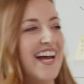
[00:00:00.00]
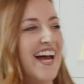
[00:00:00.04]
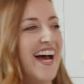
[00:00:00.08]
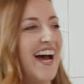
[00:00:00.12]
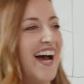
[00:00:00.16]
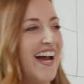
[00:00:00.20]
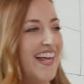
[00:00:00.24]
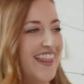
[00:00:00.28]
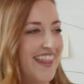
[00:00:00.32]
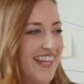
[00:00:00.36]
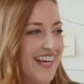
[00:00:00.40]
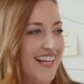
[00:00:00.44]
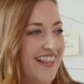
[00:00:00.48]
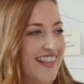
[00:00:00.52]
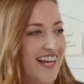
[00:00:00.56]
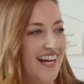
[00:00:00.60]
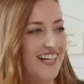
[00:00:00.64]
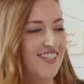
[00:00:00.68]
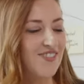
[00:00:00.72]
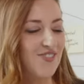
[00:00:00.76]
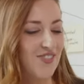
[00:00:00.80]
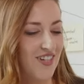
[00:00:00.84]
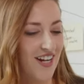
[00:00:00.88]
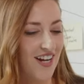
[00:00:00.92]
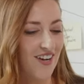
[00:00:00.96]
I think
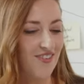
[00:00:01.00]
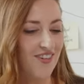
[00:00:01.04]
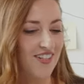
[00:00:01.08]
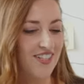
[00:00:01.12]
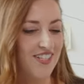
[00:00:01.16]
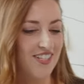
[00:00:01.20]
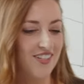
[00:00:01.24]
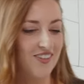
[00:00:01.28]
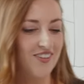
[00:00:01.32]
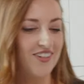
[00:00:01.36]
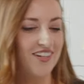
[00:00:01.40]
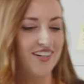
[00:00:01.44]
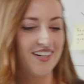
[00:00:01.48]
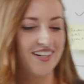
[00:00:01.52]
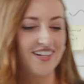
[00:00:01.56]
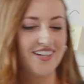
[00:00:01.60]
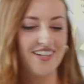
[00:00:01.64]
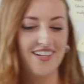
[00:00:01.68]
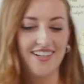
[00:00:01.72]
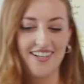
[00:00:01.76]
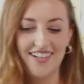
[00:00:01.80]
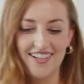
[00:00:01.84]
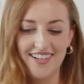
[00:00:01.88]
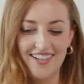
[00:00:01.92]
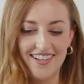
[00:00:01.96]
that's what I would do.
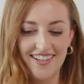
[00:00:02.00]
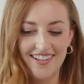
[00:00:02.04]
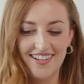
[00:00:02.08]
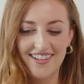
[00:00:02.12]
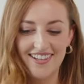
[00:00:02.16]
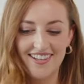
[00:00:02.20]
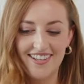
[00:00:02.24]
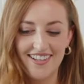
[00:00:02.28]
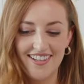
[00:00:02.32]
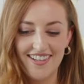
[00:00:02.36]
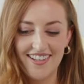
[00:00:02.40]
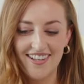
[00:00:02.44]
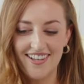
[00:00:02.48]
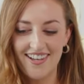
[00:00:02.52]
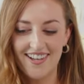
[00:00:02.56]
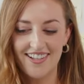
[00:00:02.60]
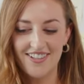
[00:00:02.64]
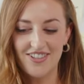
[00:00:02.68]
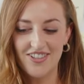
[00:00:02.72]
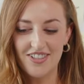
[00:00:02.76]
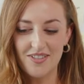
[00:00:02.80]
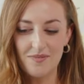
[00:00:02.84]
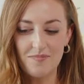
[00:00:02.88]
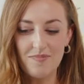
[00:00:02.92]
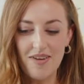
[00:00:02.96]

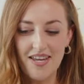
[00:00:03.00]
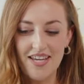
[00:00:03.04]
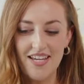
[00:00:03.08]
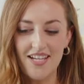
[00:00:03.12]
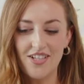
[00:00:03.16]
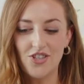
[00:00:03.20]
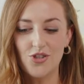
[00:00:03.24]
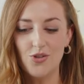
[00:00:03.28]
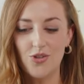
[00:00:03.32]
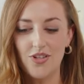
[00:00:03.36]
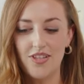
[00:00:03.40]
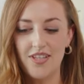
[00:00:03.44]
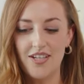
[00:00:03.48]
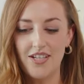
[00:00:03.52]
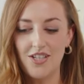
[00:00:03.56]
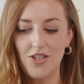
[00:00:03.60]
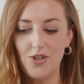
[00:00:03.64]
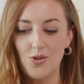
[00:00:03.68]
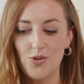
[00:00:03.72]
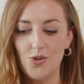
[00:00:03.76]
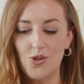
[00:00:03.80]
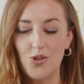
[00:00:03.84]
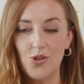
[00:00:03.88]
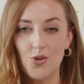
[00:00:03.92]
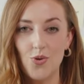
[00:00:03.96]
Just making sure that
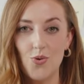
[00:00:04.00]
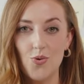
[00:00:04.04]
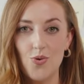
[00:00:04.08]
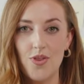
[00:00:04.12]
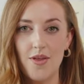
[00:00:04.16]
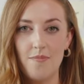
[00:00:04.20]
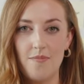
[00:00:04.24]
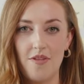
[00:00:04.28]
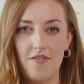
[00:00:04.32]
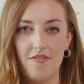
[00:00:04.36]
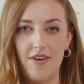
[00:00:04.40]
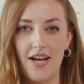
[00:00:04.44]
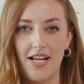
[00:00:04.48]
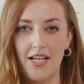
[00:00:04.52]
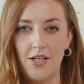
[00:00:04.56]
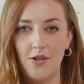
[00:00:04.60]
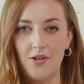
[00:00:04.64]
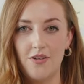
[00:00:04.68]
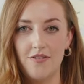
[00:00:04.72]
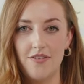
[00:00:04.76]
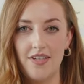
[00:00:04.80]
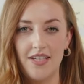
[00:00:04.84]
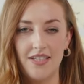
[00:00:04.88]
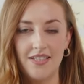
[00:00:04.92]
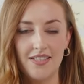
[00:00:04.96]
you show them the value
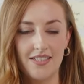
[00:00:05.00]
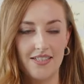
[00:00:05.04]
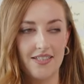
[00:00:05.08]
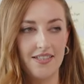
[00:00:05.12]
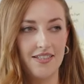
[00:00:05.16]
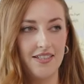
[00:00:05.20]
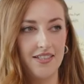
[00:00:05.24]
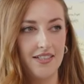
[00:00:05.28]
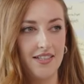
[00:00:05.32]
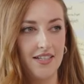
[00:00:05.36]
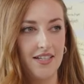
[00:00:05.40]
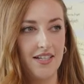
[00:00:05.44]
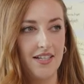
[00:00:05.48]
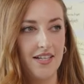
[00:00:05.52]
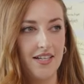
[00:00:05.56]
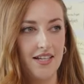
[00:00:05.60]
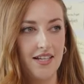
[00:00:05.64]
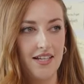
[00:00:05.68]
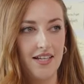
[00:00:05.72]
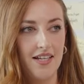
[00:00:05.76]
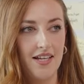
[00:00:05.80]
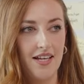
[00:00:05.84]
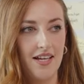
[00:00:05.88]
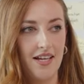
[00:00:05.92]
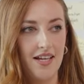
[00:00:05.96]
of it
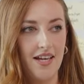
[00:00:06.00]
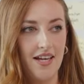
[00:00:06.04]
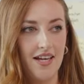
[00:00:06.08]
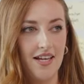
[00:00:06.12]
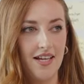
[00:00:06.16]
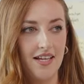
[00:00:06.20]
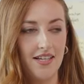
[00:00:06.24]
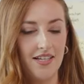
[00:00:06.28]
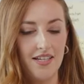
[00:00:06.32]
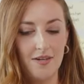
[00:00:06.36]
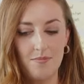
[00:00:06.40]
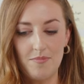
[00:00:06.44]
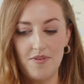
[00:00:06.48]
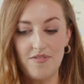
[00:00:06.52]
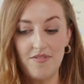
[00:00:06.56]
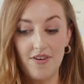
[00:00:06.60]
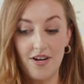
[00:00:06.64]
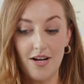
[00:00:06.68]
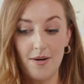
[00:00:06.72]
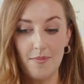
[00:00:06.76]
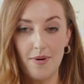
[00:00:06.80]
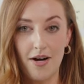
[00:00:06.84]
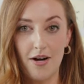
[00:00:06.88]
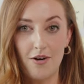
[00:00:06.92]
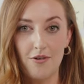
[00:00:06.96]
can be
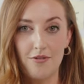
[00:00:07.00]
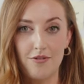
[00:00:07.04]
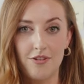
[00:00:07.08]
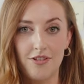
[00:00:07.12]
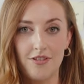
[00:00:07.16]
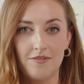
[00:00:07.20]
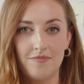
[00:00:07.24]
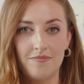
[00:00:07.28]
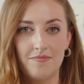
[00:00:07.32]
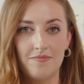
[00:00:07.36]
very powerful.